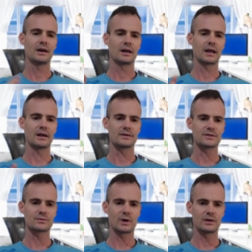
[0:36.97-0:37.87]
Okay, and I
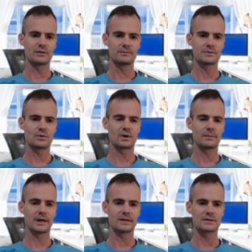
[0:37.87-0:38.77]
just want to talk
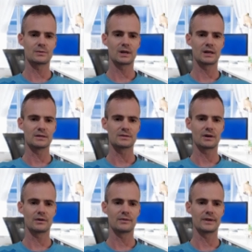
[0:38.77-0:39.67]
about this quickly.
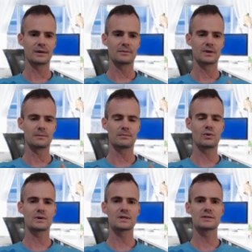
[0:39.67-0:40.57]
So the, the
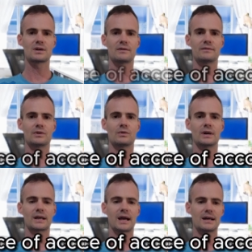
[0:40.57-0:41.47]
importance of your
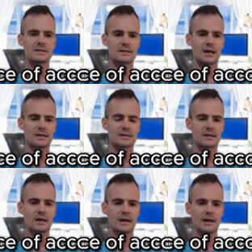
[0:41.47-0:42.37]
account size.
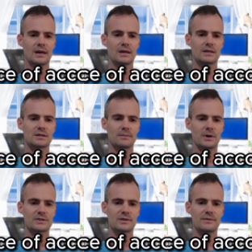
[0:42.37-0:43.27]
So
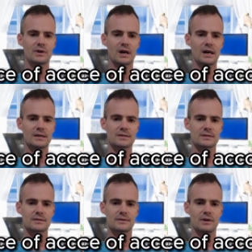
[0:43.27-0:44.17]
most of you
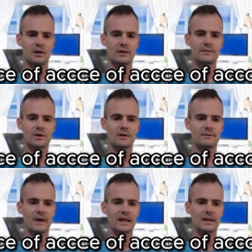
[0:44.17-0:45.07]
guys, a lot of you are
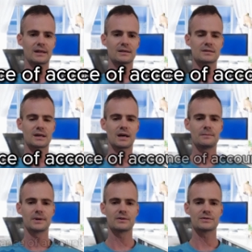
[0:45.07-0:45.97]
failing at this game
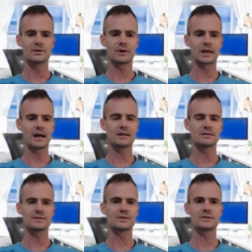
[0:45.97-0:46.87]
because your account
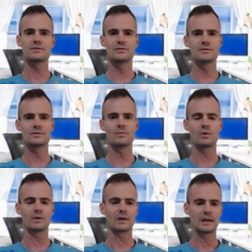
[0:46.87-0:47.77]
is just too small